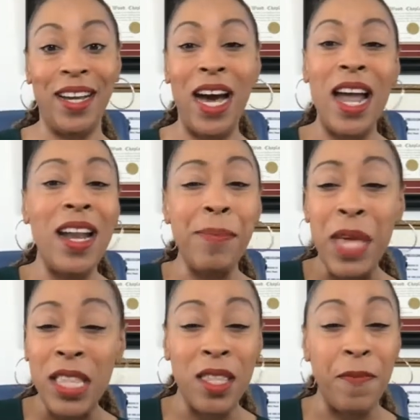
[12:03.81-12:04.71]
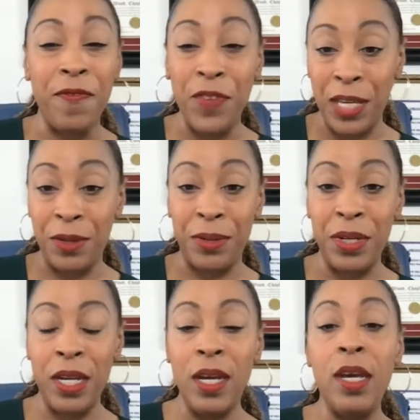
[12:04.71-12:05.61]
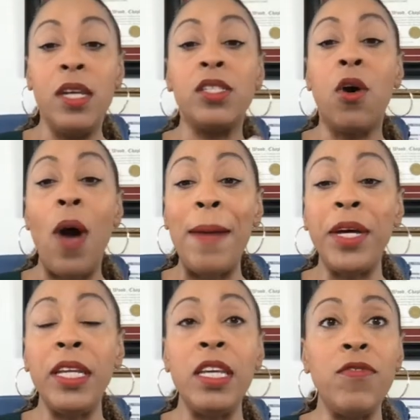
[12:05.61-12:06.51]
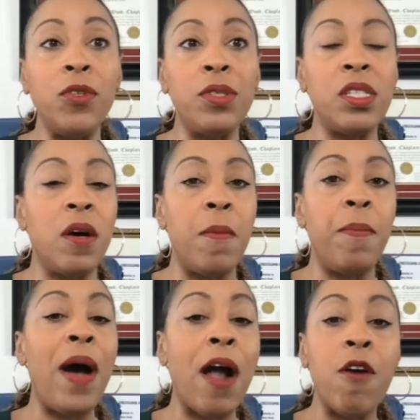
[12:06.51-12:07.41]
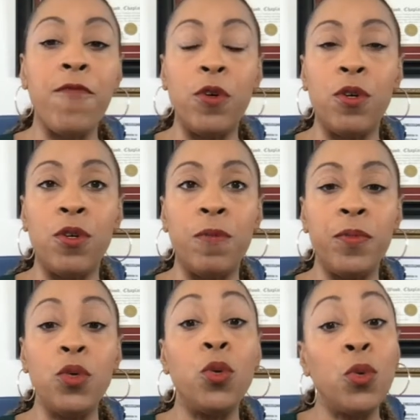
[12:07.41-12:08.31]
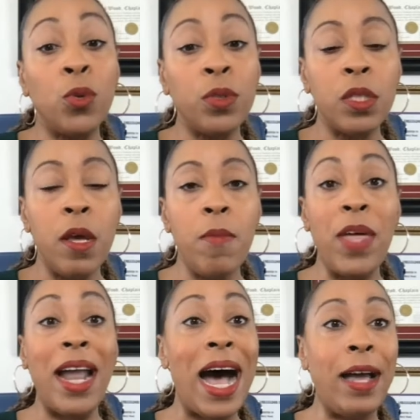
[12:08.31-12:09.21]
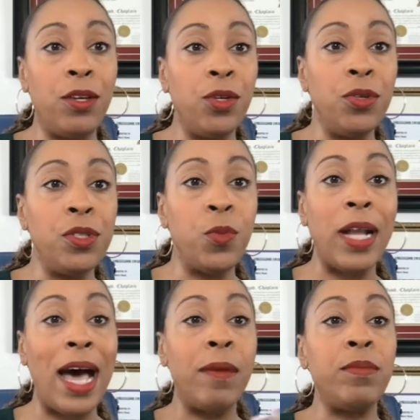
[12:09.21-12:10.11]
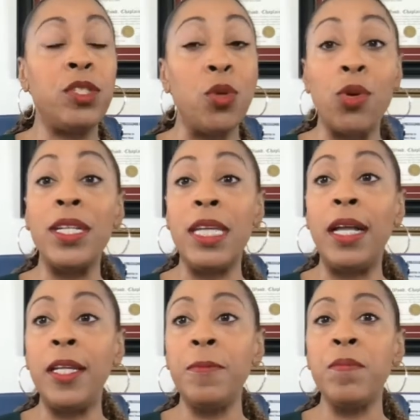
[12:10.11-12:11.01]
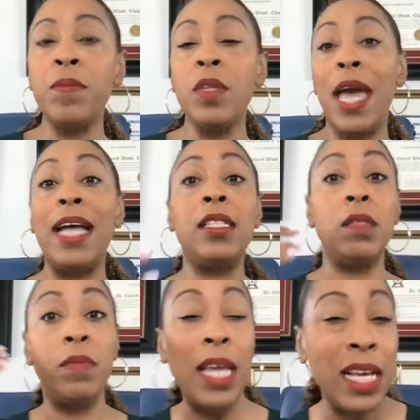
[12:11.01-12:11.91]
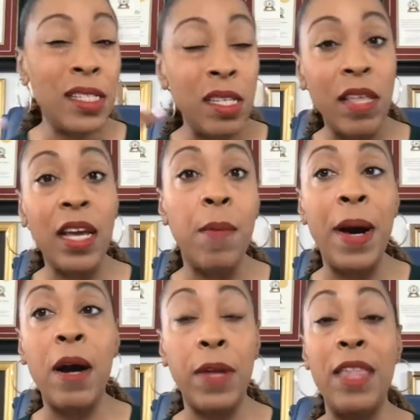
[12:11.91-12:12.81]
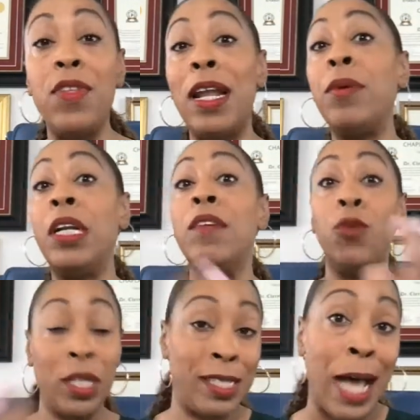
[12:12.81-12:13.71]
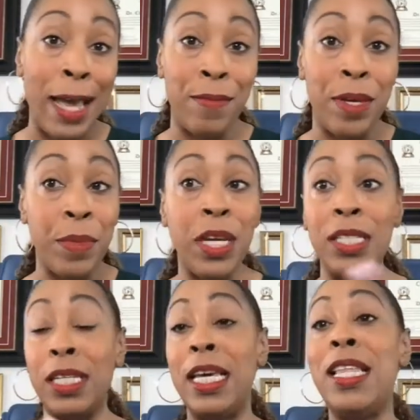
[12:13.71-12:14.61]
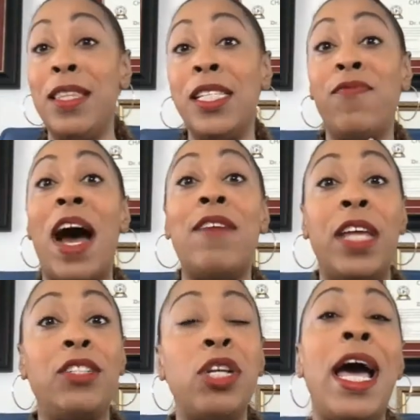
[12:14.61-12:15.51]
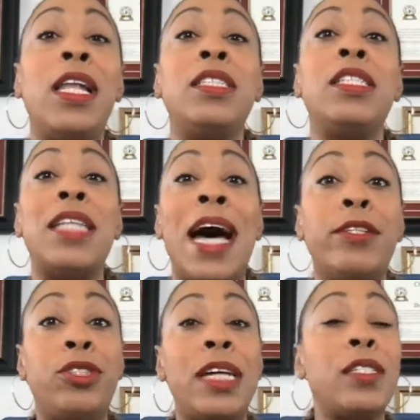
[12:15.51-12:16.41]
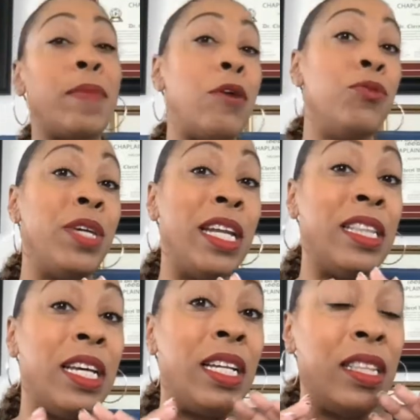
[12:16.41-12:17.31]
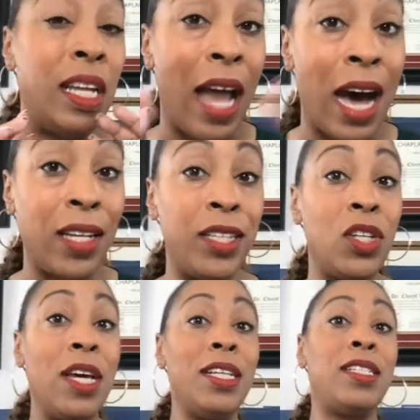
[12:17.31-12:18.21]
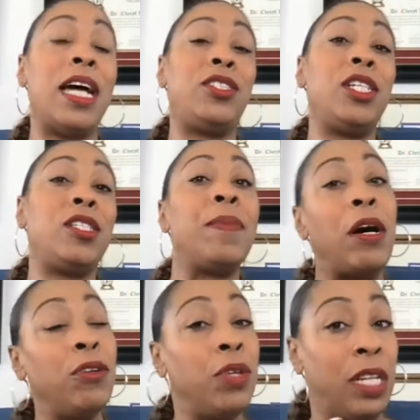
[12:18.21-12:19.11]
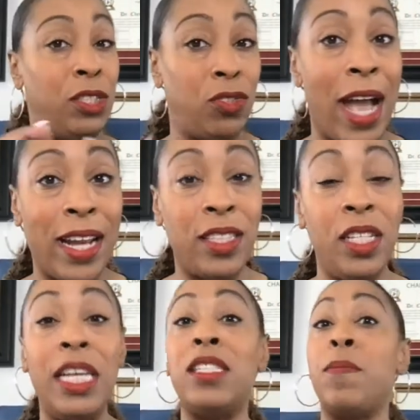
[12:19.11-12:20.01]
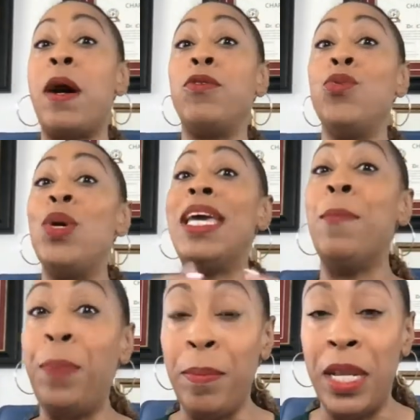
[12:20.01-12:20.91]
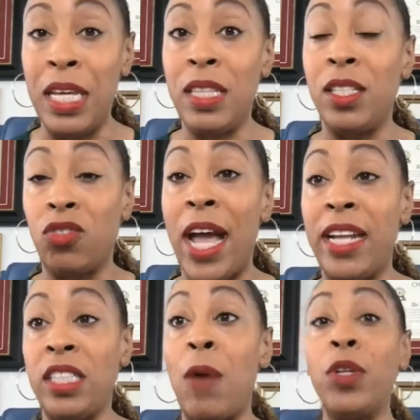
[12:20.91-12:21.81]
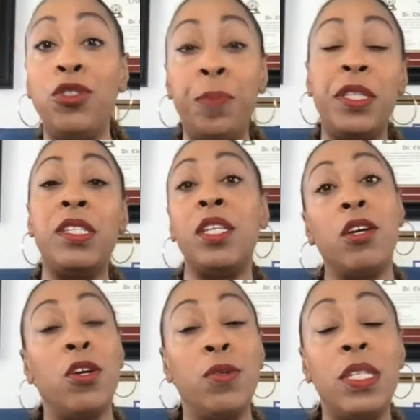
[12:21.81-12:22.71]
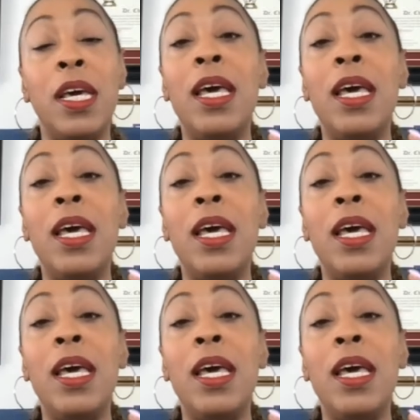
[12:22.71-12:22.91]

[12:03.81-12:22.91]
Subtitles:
How did I make them feel? So I'm going to give you some powerful tools that I use when I'm storytelling and some things to think about. And then I'm going to give you an assignment because, again, this 5-day challenge is not just about you getting the knowledge. It's not just about you getting strategy. It's about you implementing the strategy. I want you to put this in your notes.